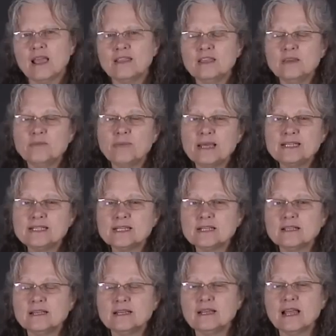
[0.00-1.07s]
And then
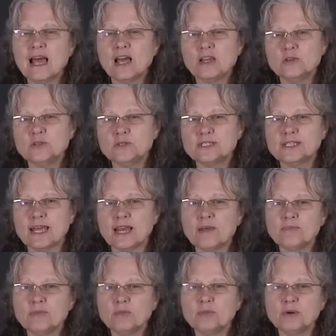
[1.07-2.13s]
basically how you set
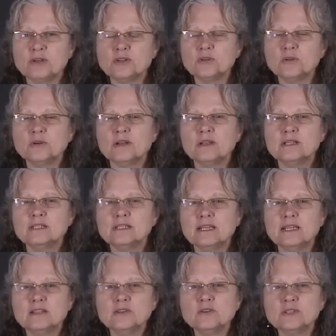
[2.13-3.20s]
up the printer. To
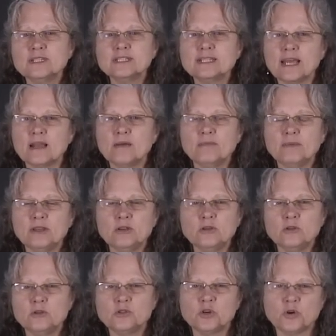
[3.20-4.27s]
enter the setup menu,
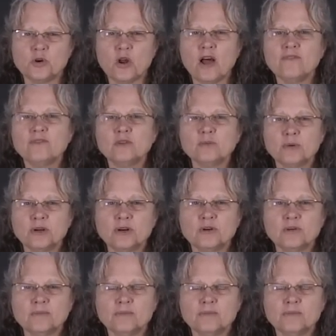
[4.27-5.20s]
you turn off the printer,